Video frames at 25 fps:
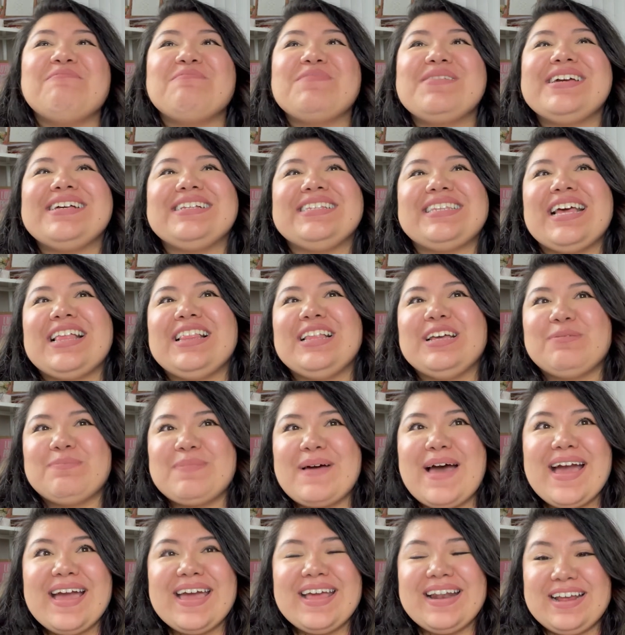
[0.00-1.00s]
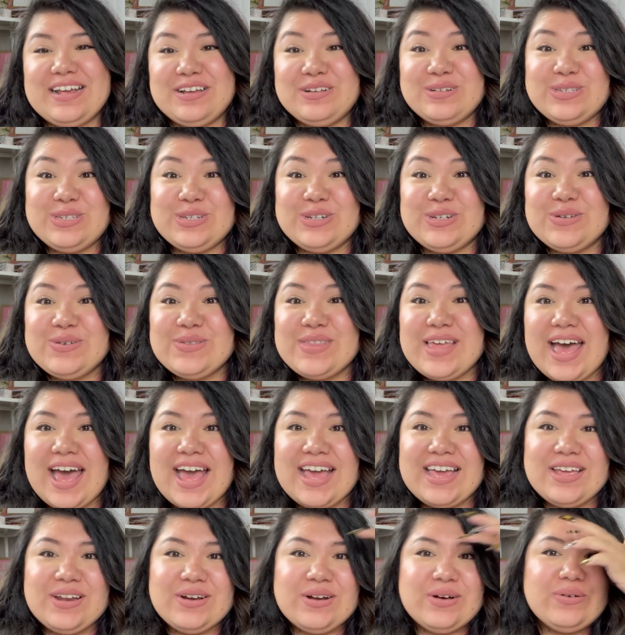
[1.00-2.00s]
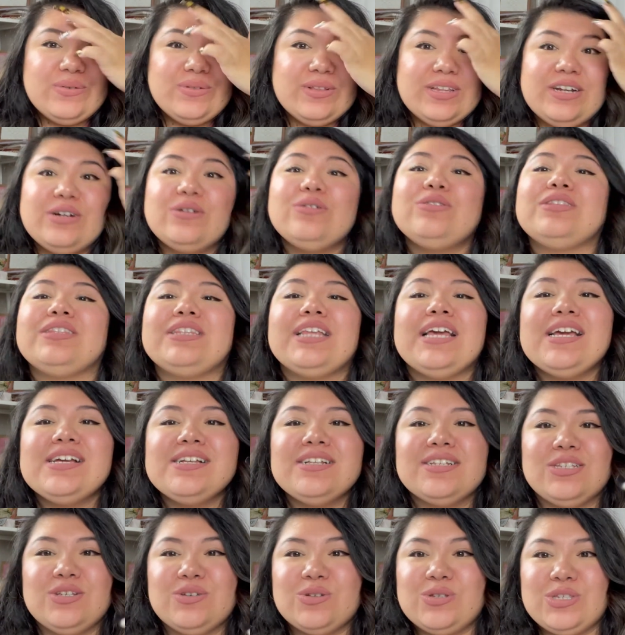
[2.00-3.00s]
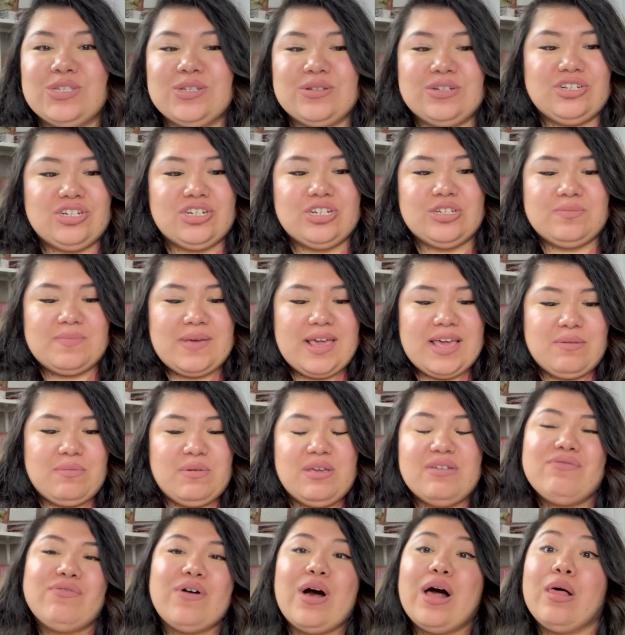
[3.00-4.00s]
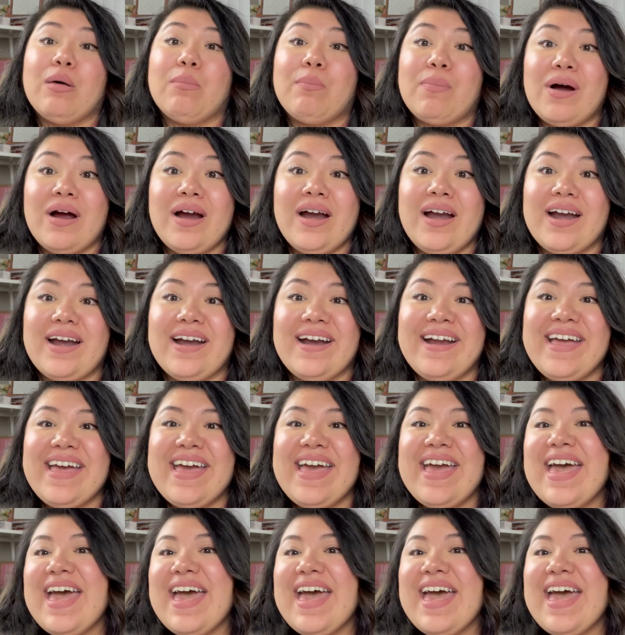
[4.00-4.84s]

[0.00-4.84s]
because I look back and I used to do that, you know, little things used to just make me fall apart.